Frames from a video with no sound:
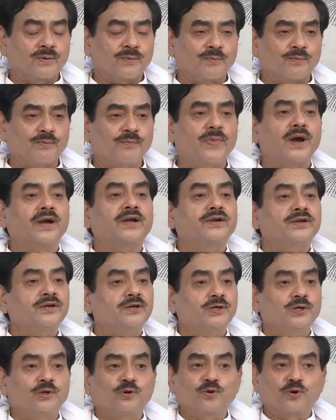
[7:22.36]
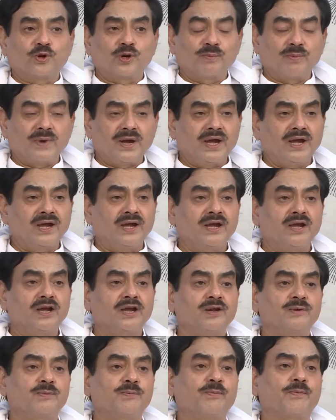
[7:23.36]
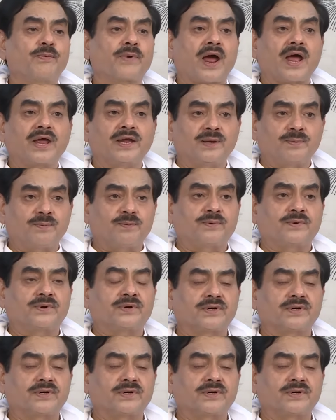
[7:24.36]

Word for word: But you remain deprived